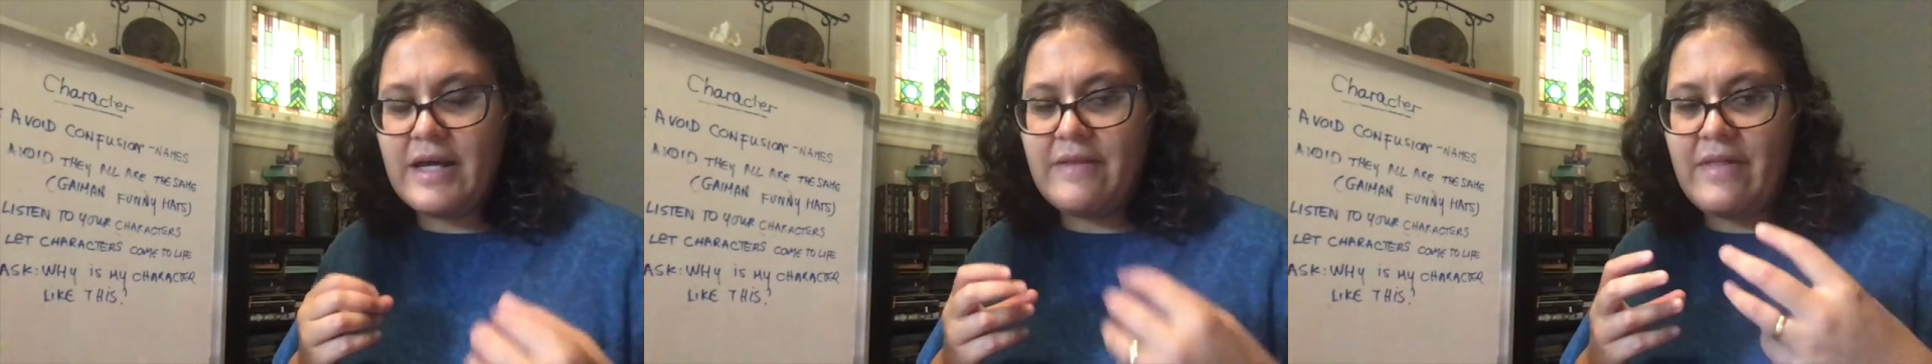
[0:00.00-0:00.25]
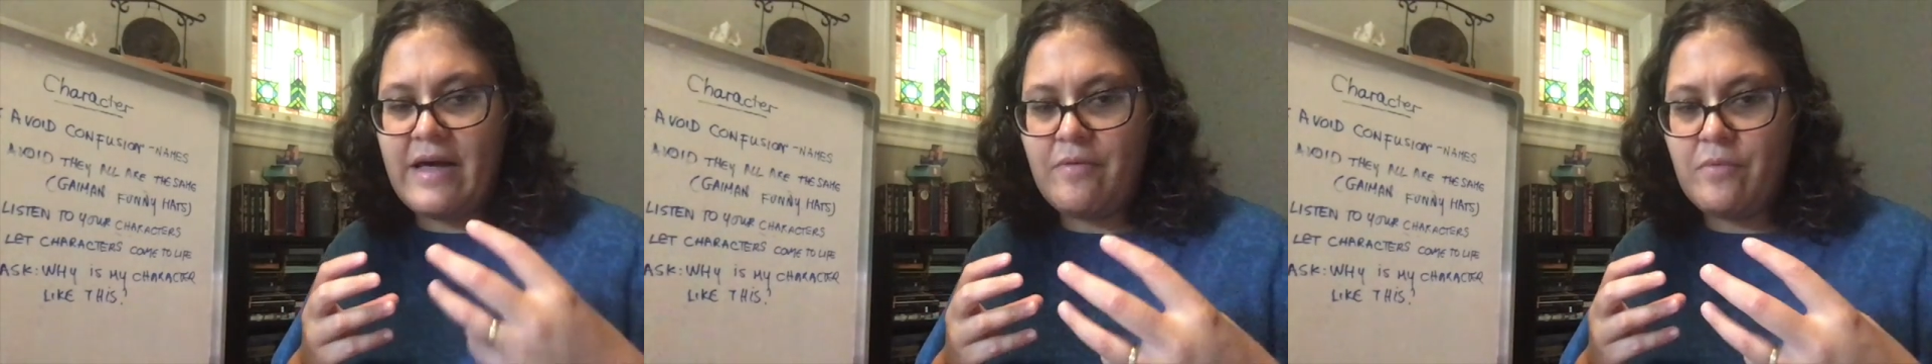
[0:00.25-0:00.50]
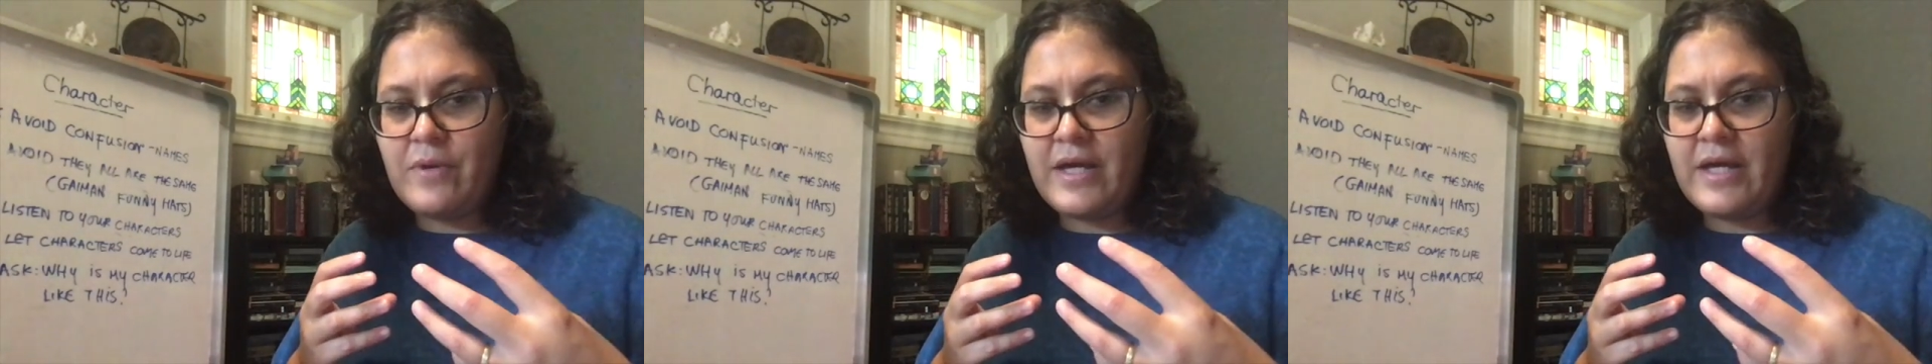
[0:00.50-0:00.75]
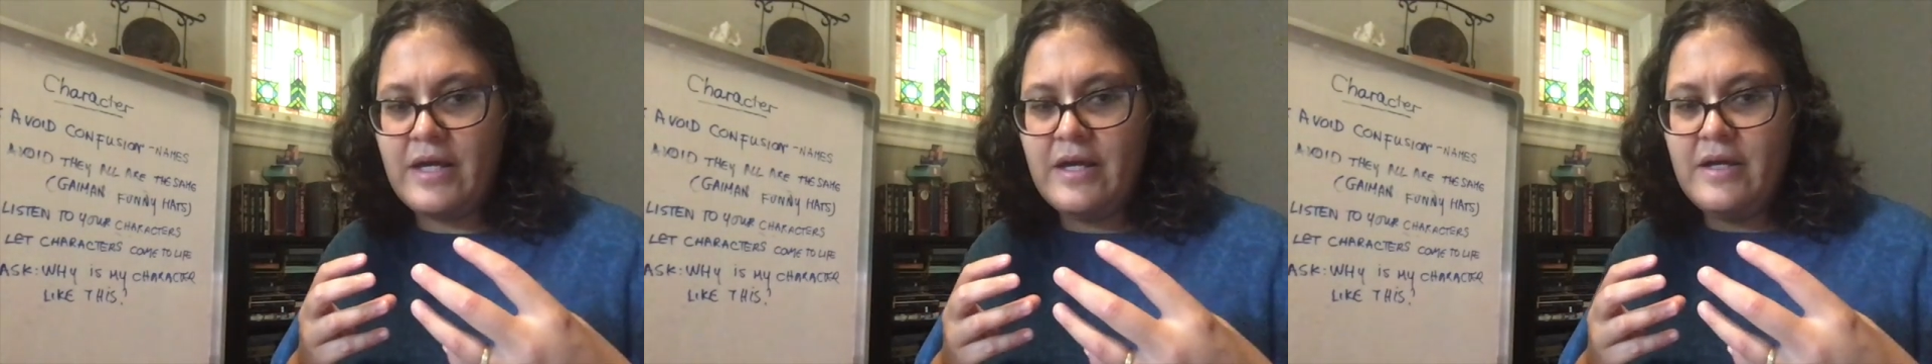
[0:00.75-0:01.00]
And that
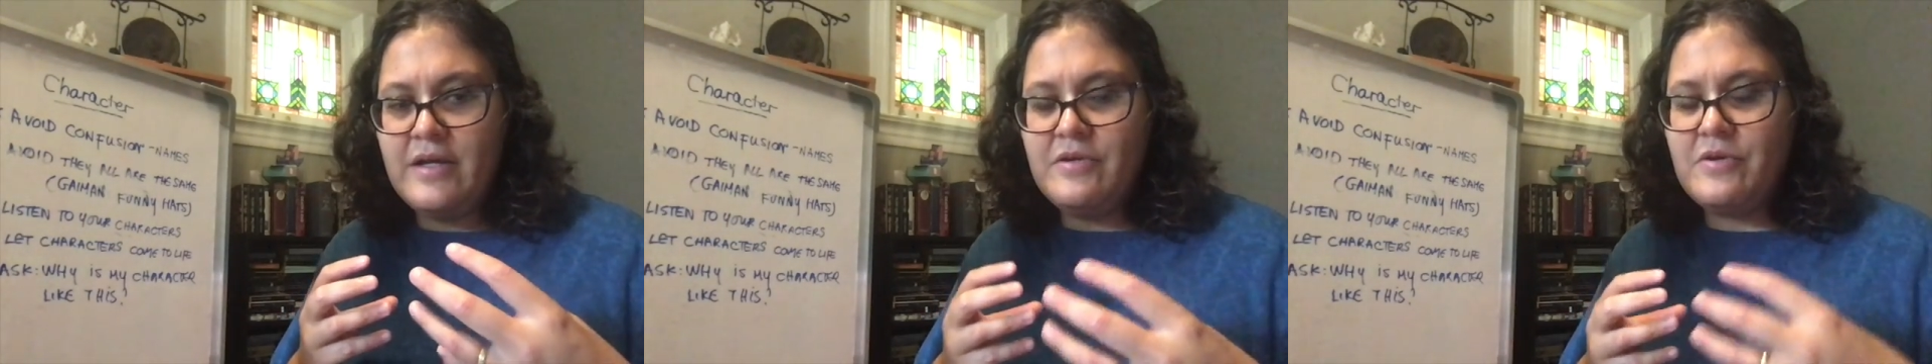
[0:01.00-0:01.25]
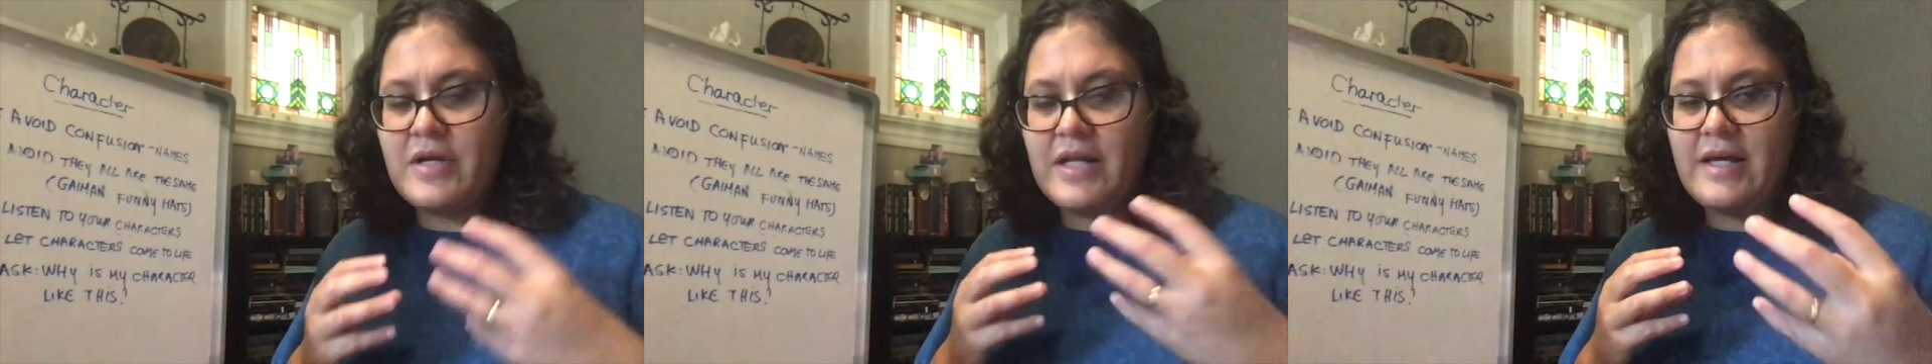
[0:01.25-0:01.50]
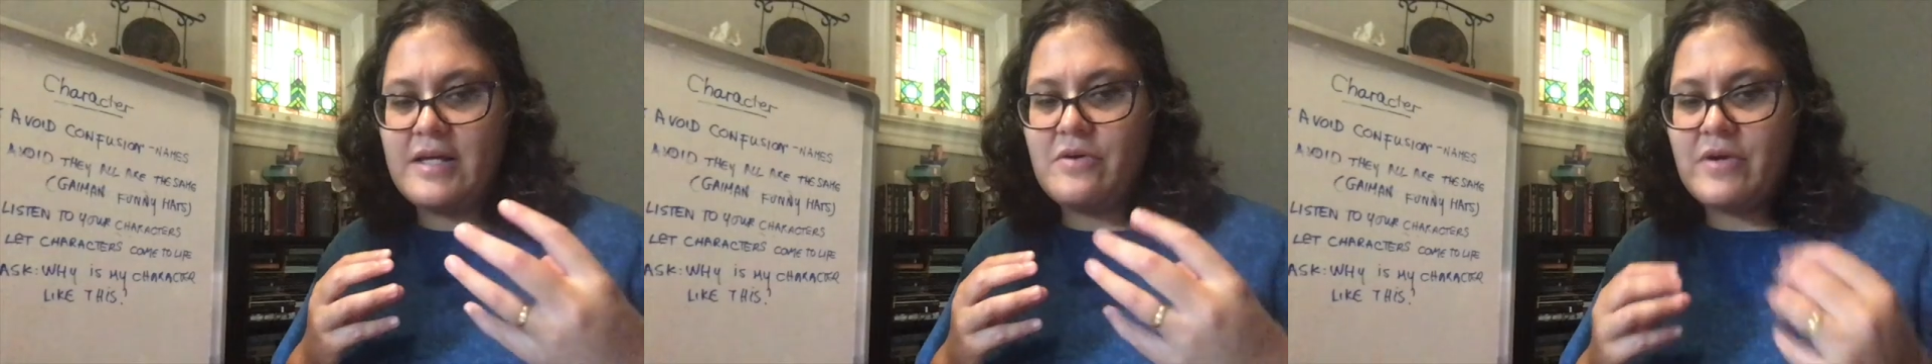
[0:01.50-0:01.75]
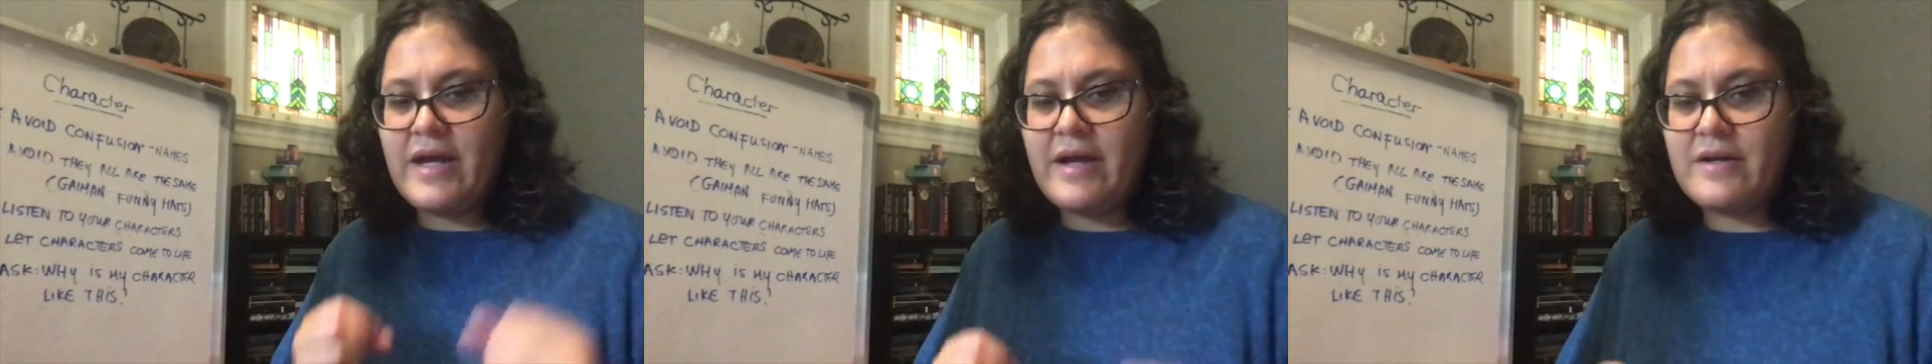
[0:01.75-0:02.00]
way you can let your
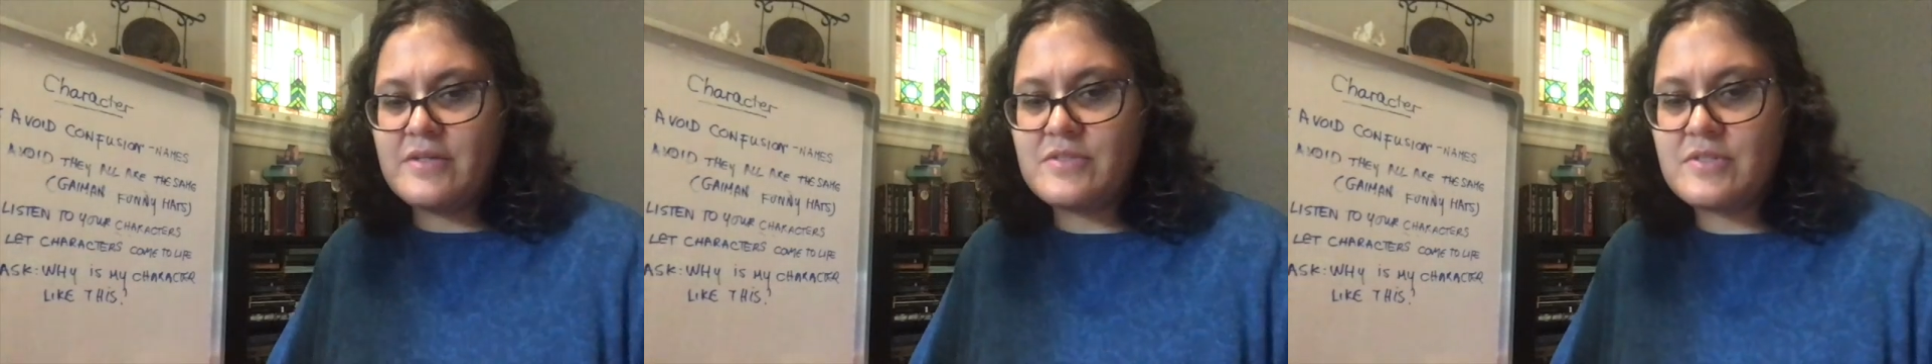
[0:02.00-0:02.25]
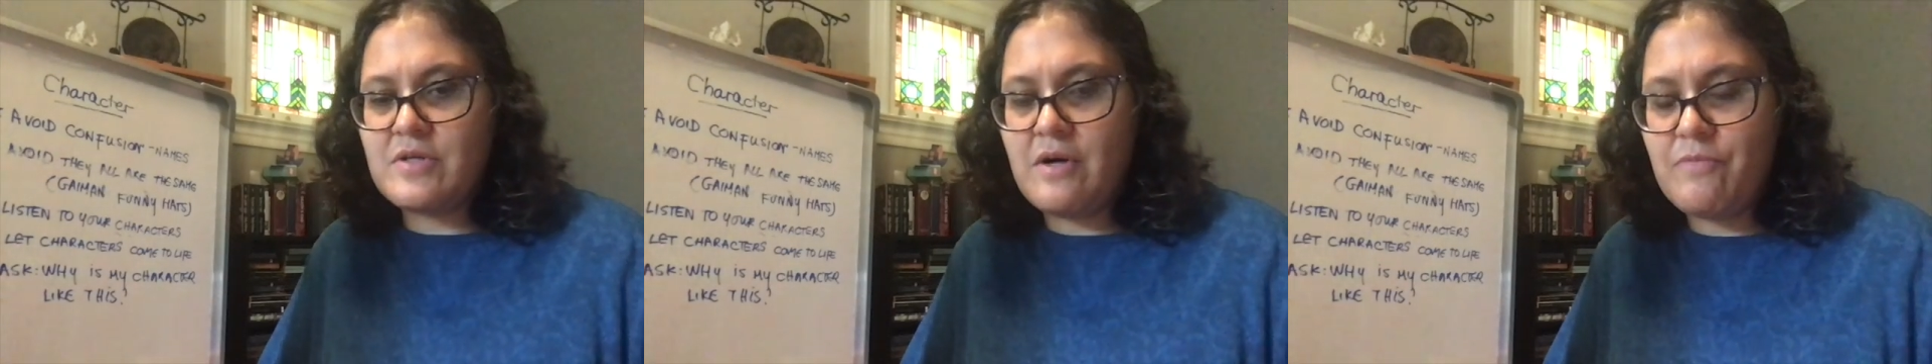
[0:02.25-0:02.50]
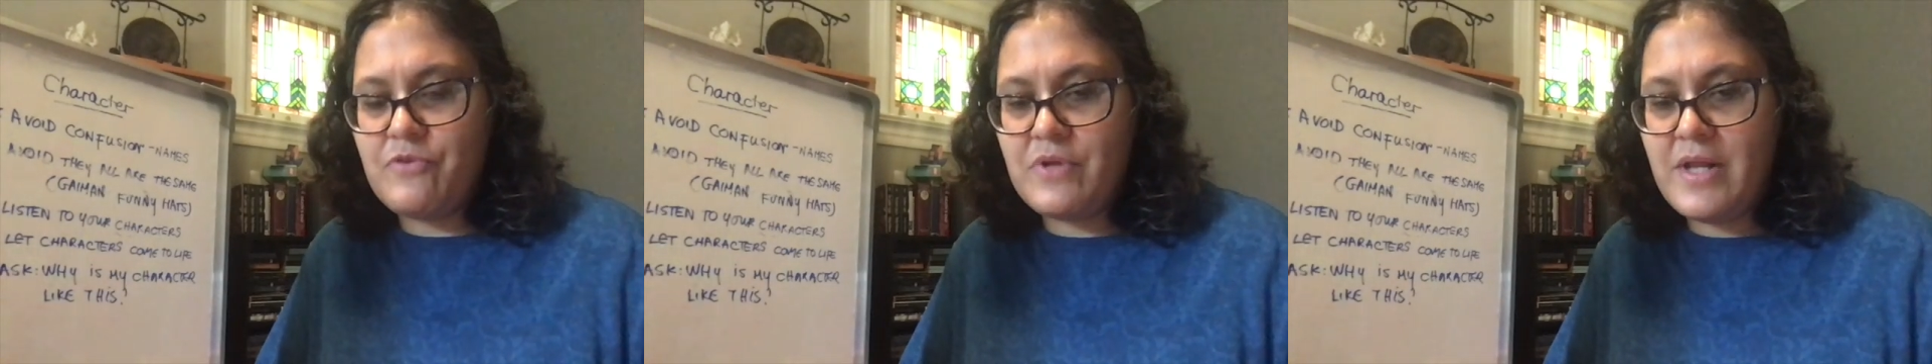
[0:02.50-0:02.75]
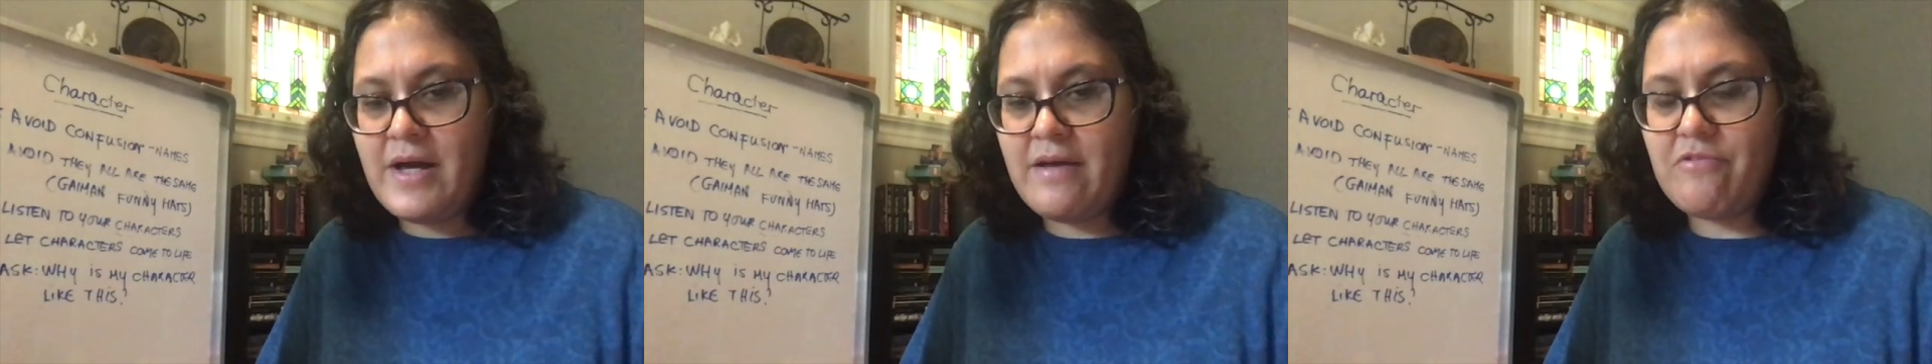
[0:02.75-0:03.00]
characters come to
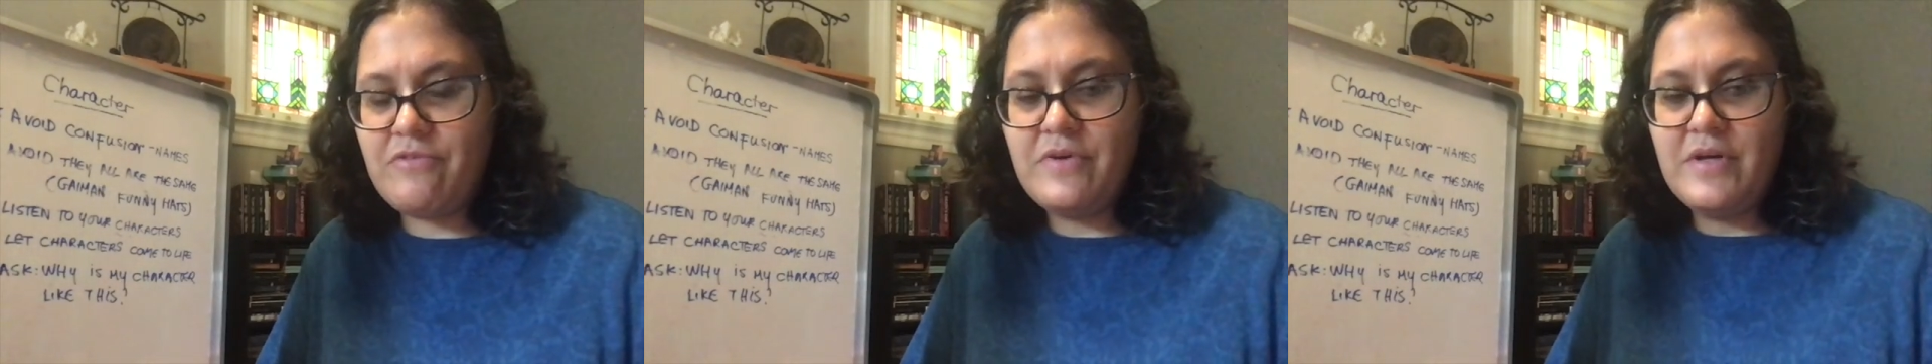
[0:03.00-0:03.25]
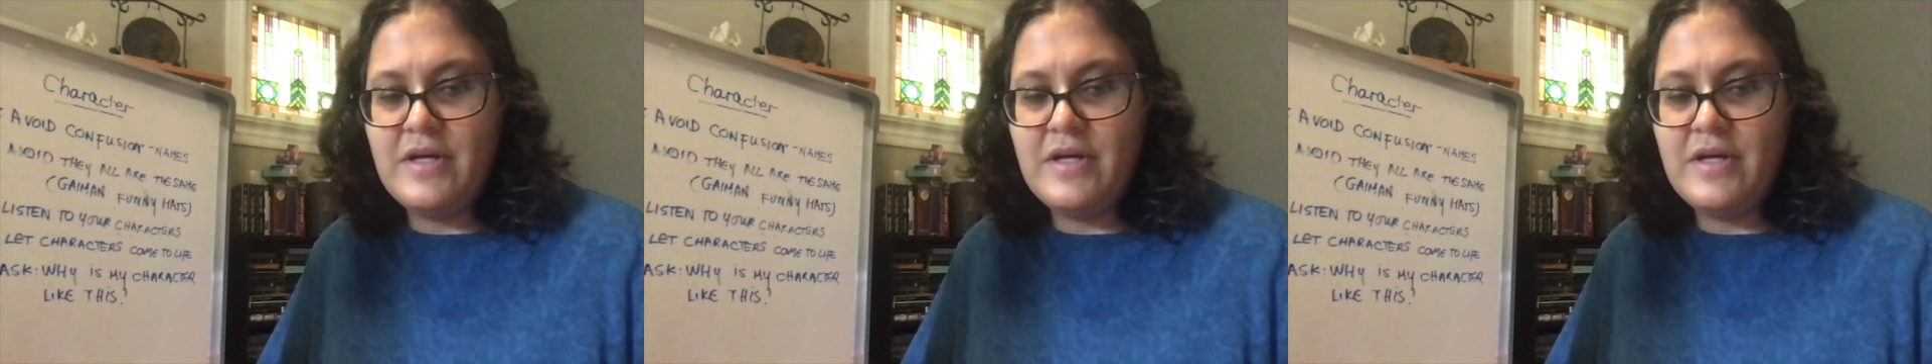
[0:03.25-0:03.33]
life.